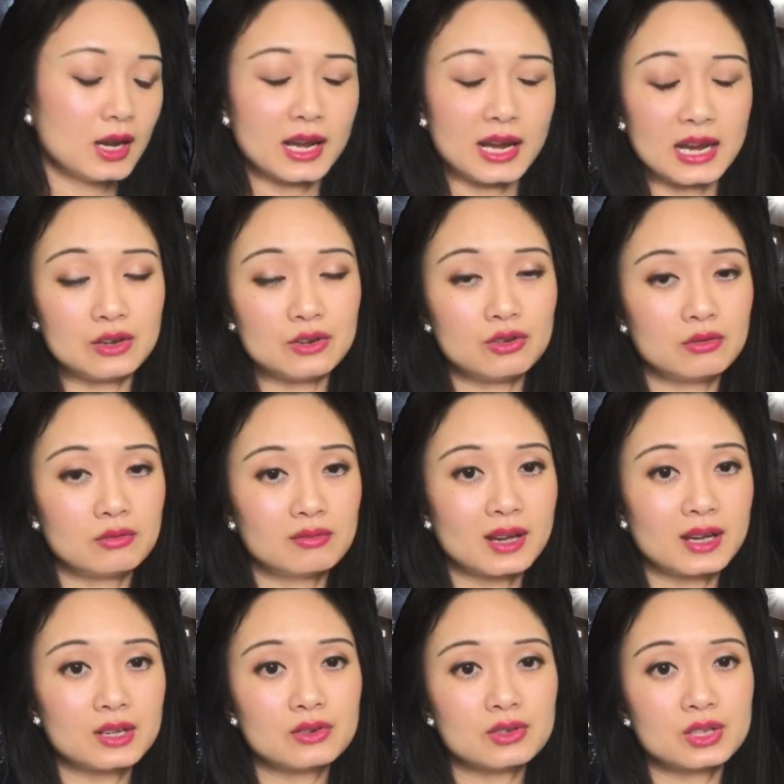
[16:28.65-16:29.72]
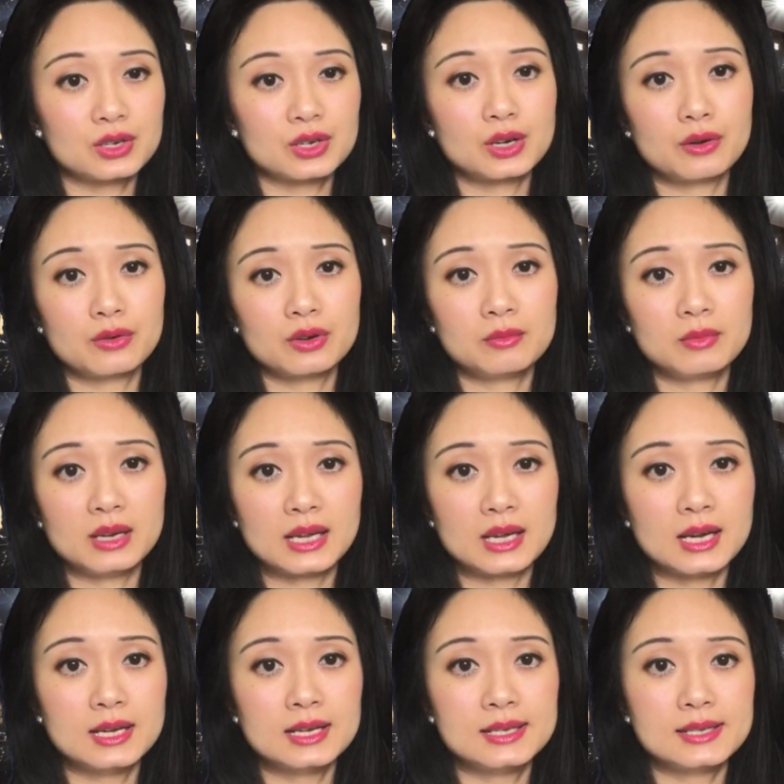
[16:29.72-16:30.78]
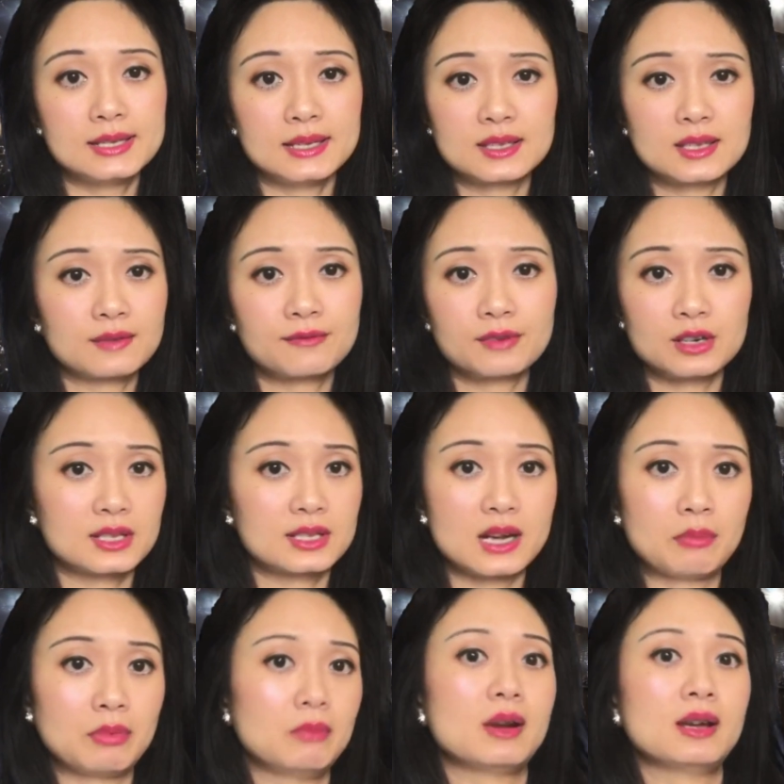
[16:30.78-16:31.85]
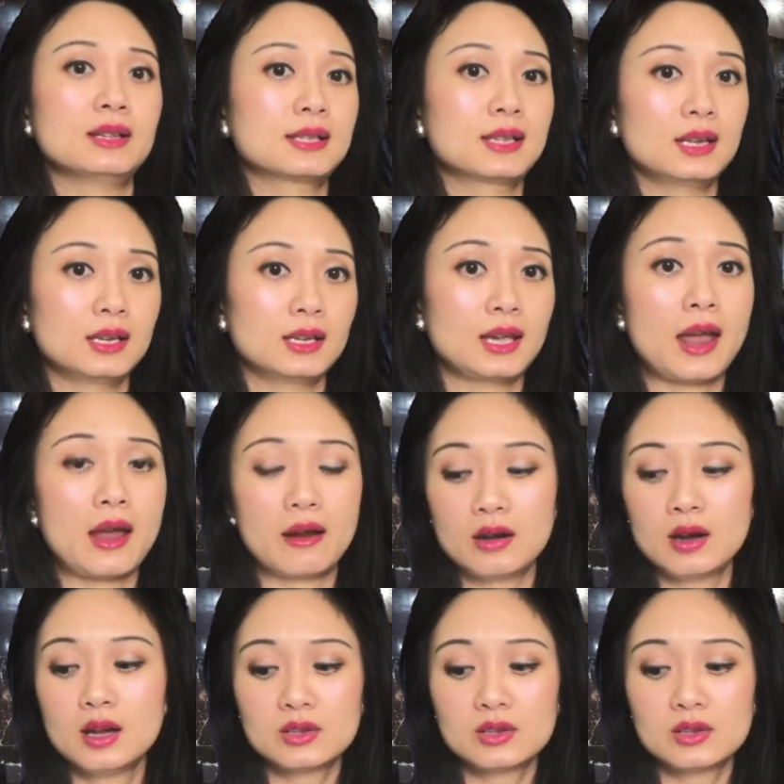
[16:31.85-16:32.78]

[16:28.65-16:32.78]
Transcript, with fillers: and I use a toner because it's the first step in my skincare